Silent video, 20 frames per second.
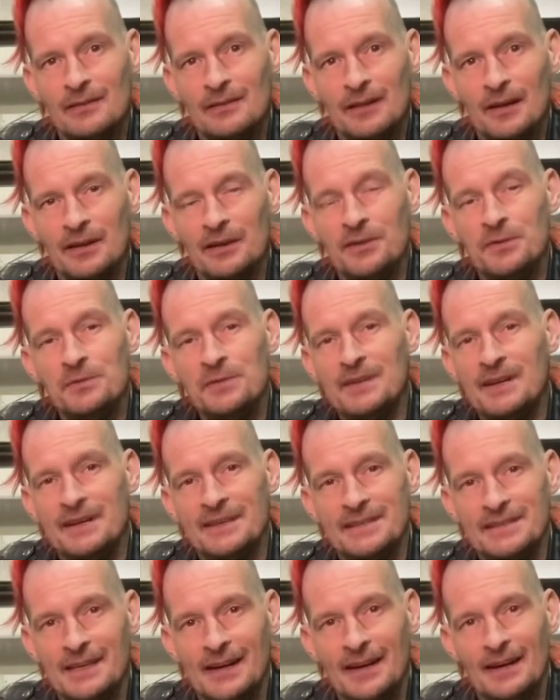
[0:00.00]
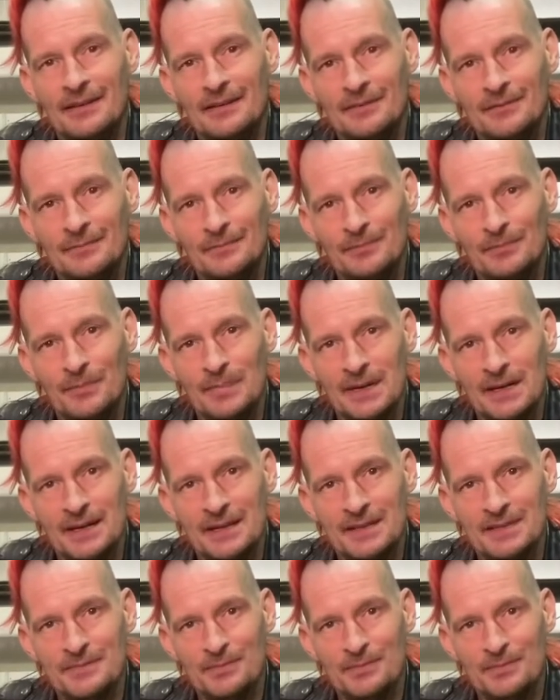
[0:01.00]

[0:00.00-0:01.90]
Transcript: And who does that but us